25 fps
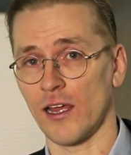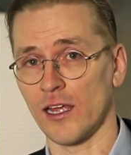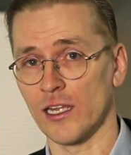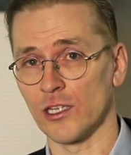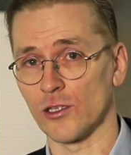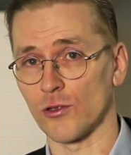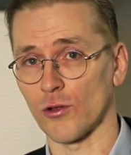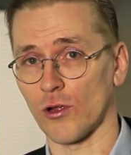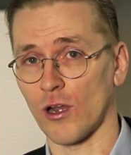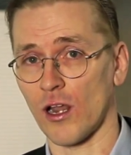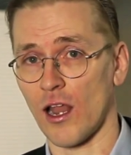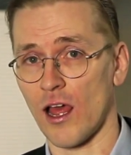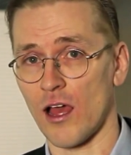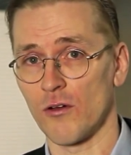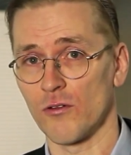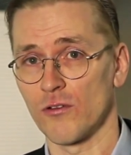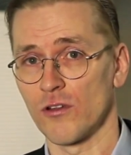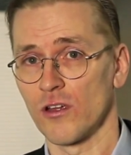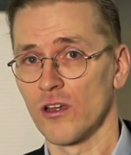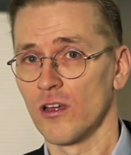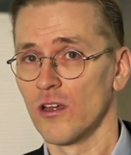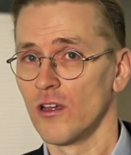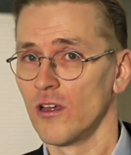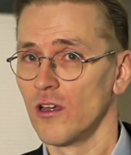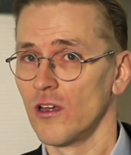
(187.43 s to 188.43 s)
into cloud,
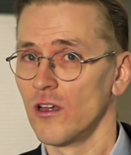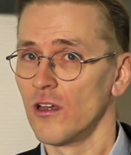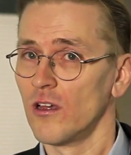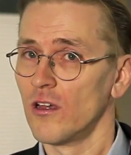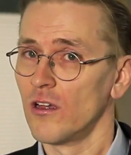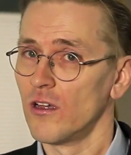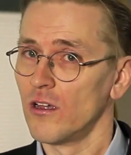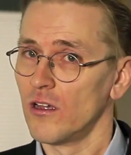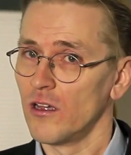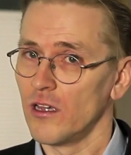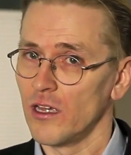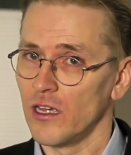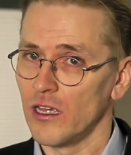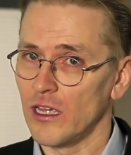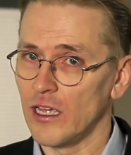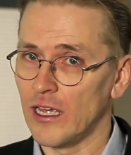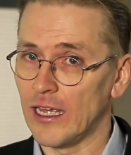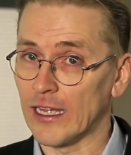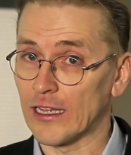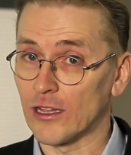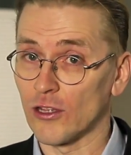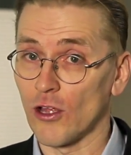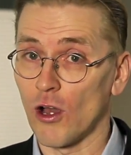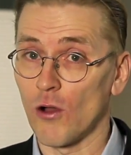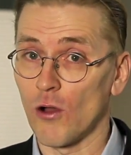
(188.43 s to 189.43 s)

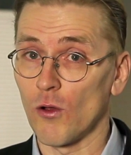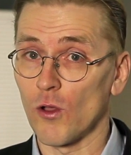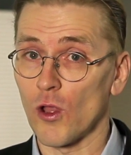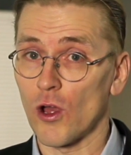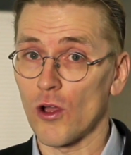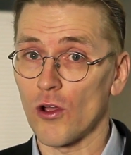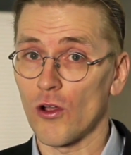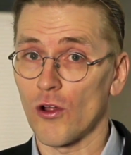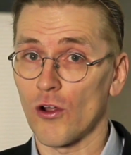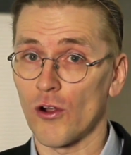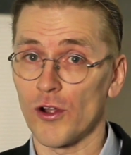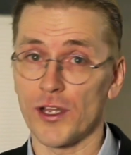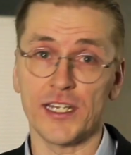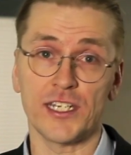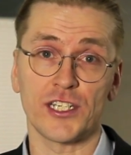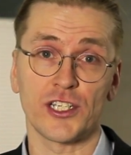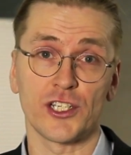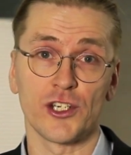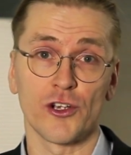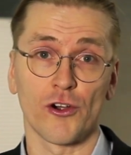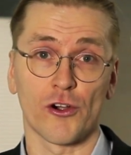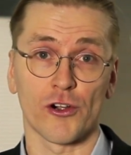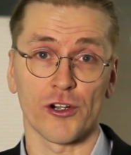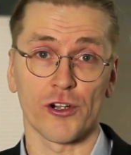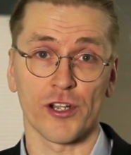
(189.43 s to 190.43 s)
it no longer is
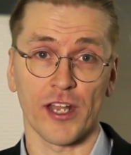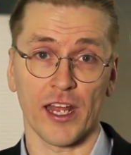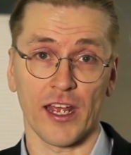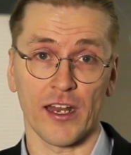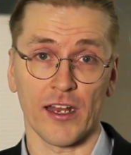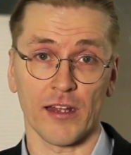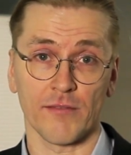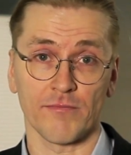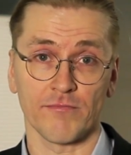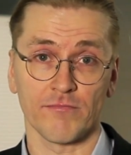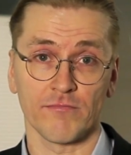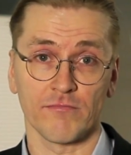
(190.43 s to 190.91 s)
your data.